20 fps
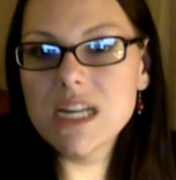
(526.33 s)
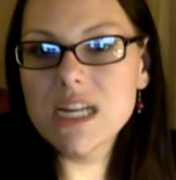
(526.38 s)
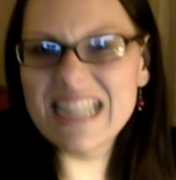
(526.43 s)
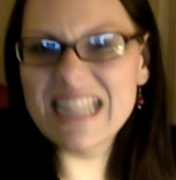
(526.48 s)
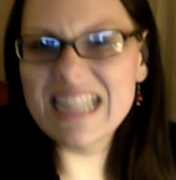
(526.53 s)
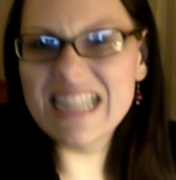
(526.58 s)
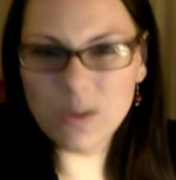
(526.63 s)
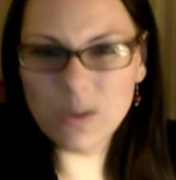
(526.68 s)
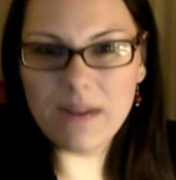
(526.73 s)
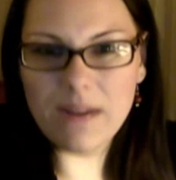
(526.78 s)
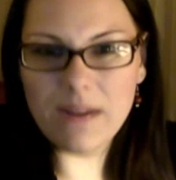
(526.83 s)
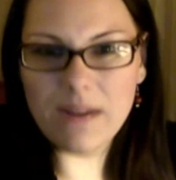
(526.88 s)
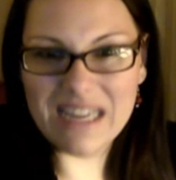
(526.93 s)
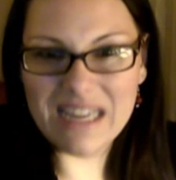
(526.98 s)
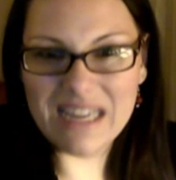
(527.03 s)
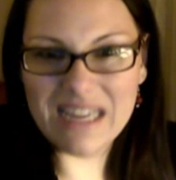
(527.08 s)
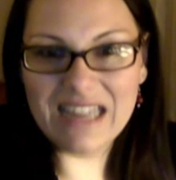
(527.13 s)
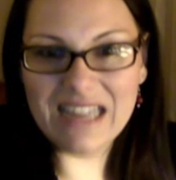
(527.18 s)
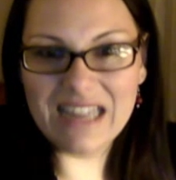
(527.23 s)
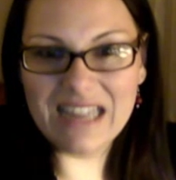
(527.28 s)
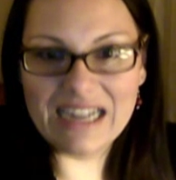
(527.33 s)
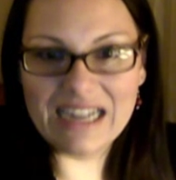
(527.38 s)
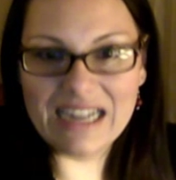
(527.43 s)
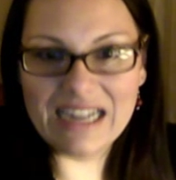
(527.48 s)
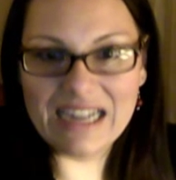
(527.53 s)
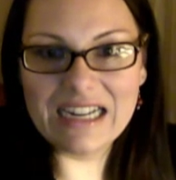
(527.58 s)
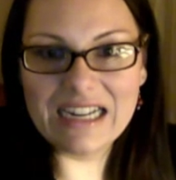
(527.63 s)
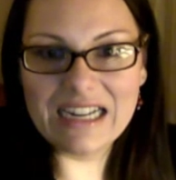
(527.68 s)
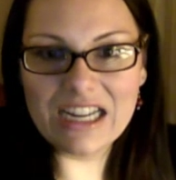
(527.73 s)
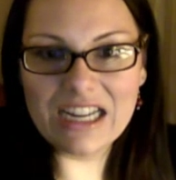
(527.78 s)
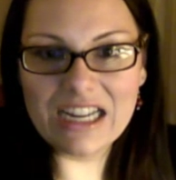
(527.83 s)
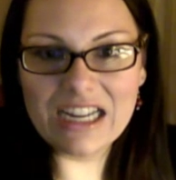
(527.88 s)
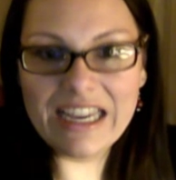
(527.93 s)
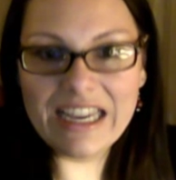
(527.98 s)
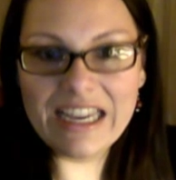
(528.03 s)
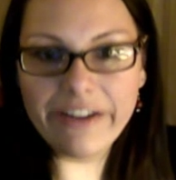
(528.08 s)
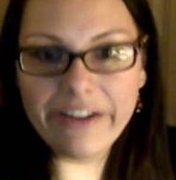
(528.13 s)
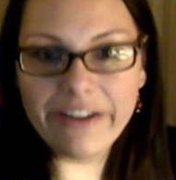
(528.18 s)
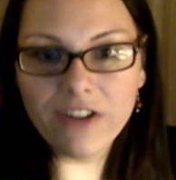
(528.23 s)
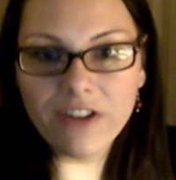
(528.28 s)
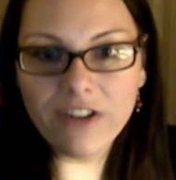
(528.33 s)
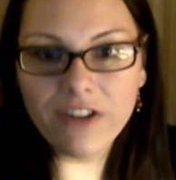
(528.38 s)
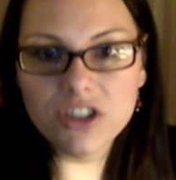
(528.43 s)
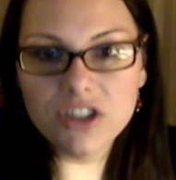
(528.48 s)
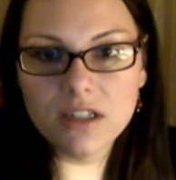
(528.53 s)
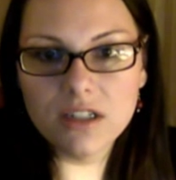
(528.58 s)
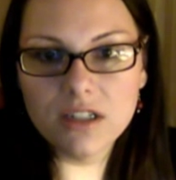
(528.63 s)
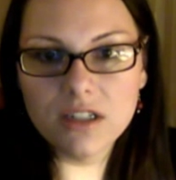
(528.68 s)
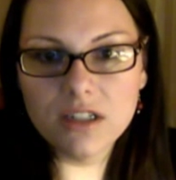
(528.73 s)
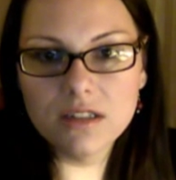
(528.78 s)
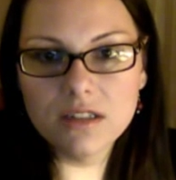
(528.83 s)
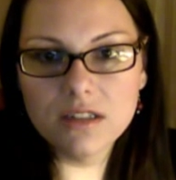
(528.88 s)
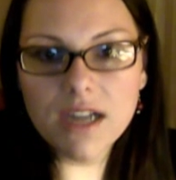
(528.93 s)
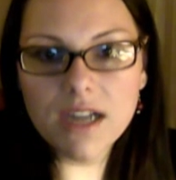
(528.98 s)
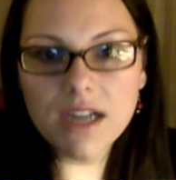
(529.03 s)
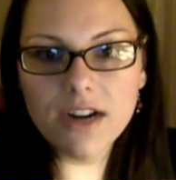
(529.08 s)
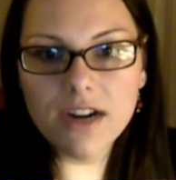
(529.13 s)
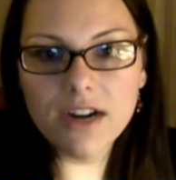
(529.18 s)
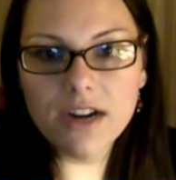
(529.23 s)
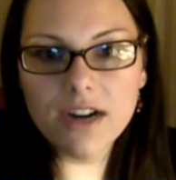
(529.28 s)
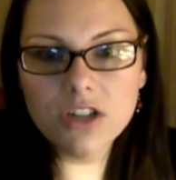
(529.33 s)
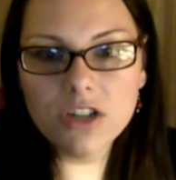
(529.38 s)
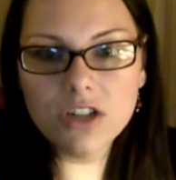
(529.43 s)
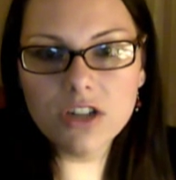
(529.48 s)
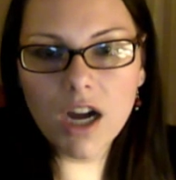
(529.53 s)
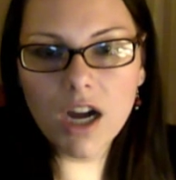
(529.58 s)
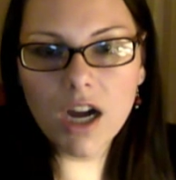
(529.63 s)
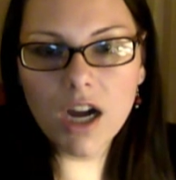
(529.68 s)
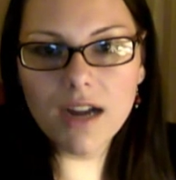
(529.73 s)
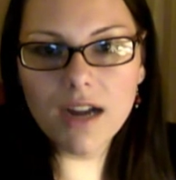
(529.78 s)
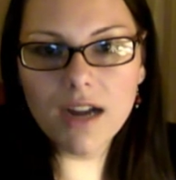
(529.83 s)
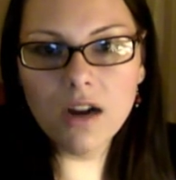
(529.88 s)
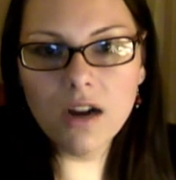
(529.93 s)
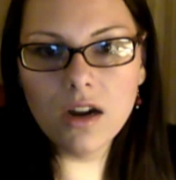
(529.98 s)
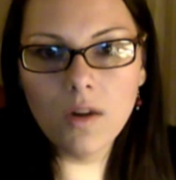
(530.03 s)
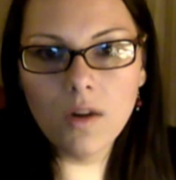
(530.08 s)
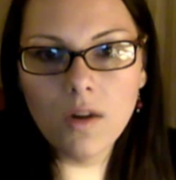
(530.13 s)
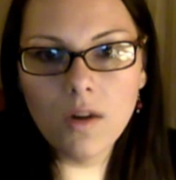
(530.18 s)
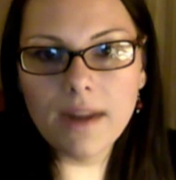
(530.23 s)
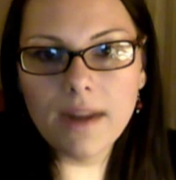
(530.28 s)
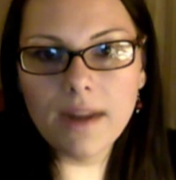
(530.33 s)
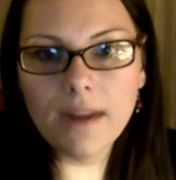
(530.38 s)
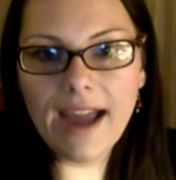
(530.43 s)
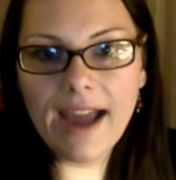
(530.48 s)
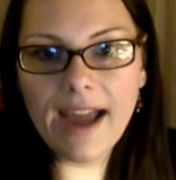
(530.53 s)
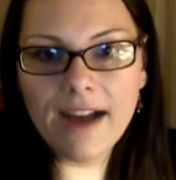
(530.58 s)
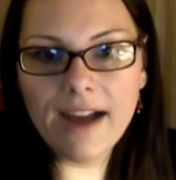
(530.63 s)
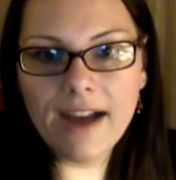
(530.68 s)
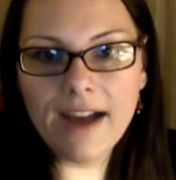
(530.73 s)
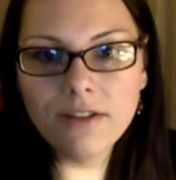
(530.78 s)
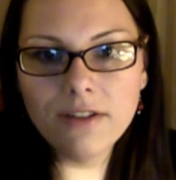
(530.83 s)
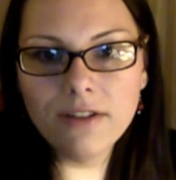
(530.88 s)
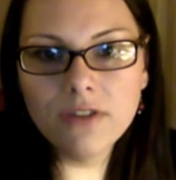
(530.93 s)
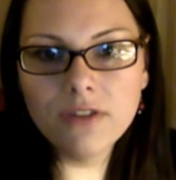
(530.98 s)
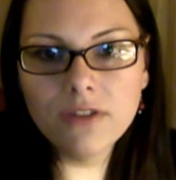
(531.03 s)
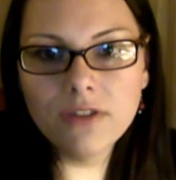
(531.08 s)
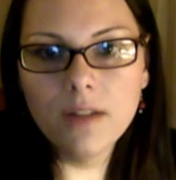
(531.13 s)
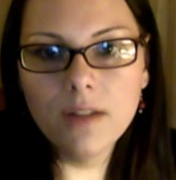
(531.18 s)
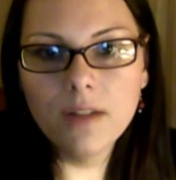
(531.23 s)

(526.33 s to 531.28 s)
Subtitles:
That's what I mean. Like, I can't function tired. Not, oh, I'm going to have